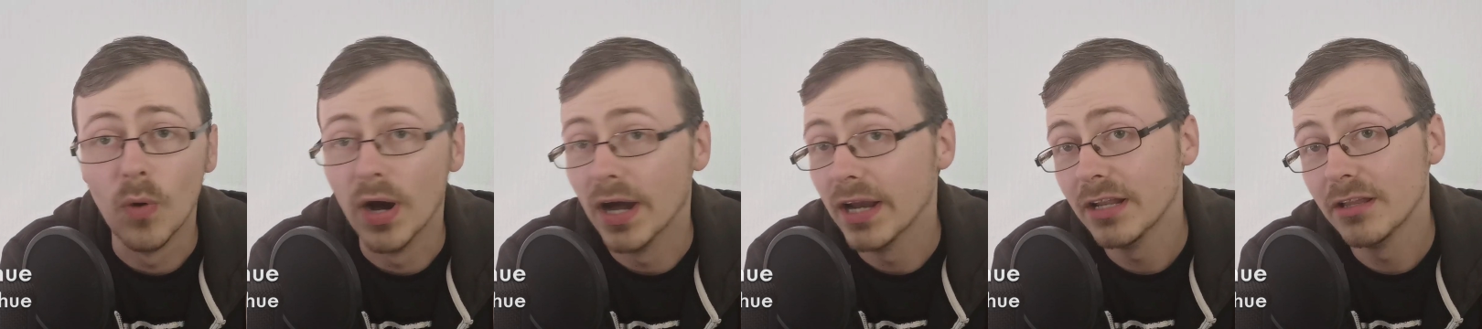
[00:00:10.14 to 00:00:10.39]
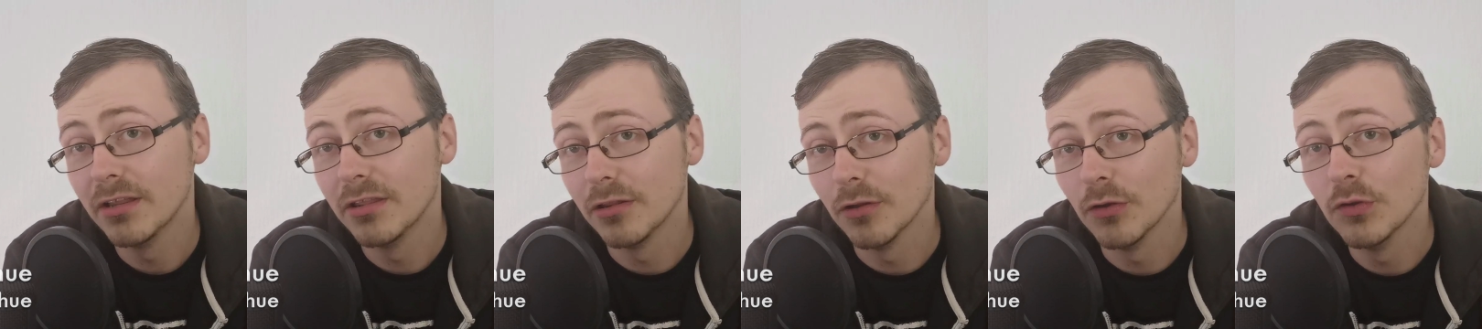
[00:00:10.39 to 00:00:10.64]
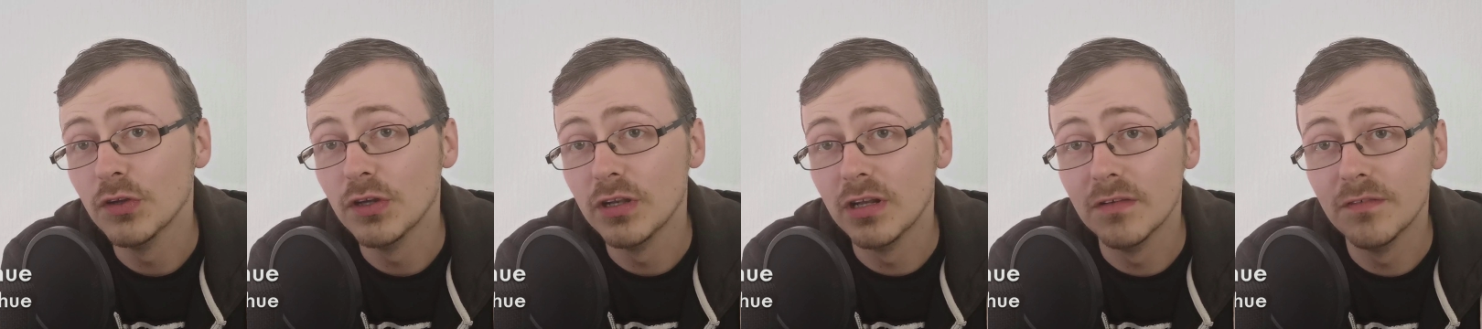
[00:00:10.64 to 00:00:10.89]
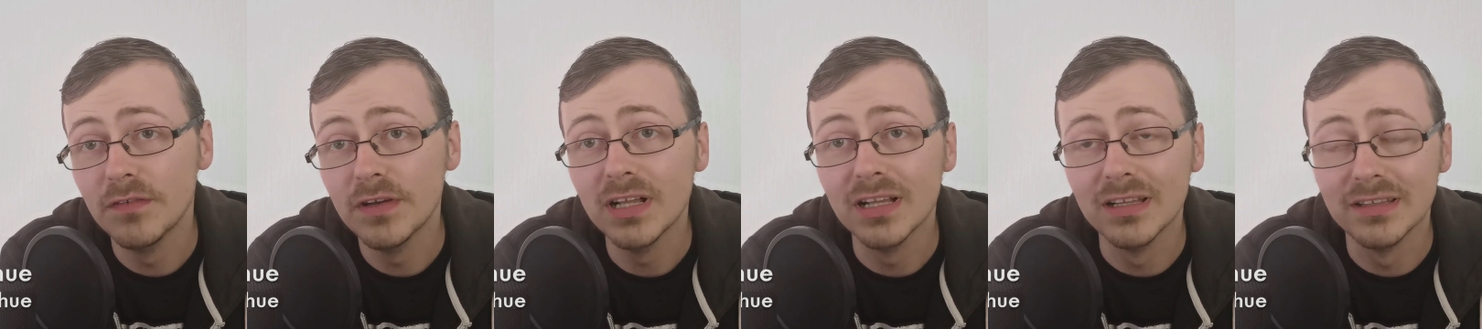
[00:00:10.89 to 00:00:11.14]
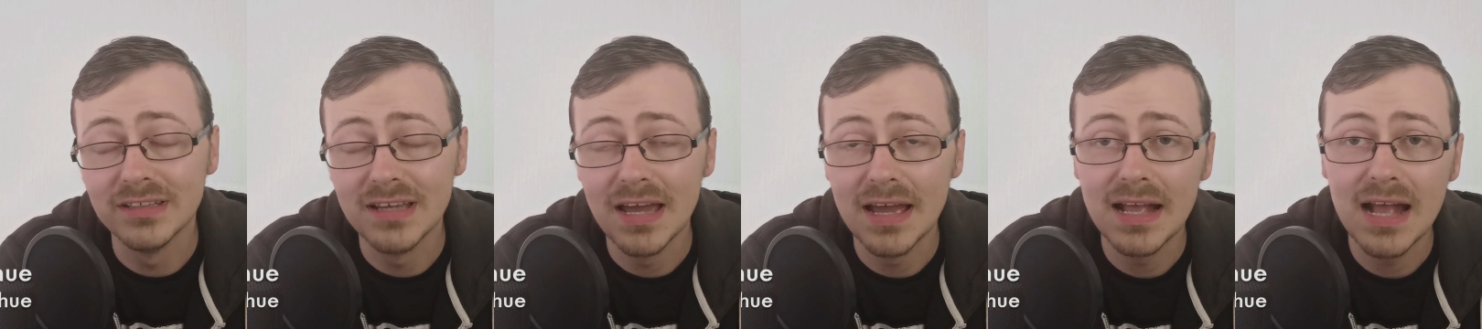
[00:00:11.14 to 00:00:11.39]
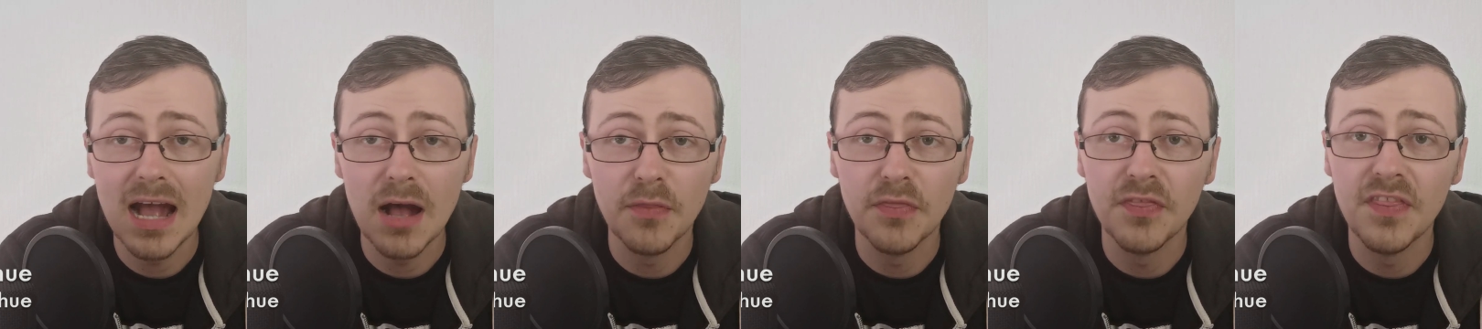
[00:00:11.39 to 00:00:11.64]
Why did Sonya Deville
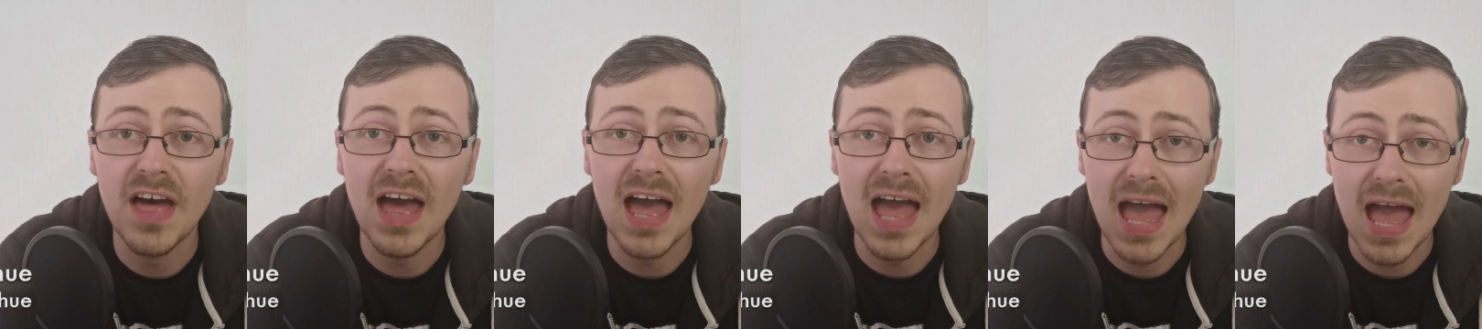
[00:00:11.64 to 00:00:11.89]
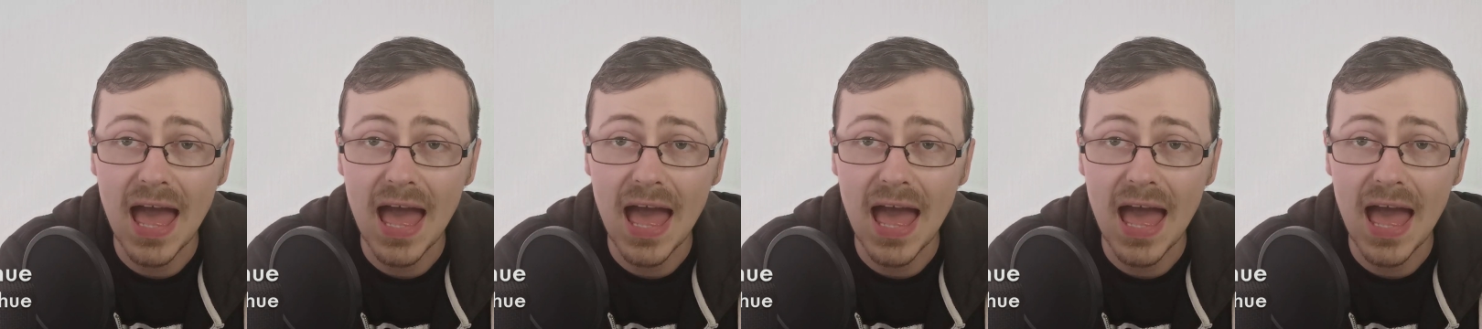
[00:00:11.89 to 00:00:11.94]
take out the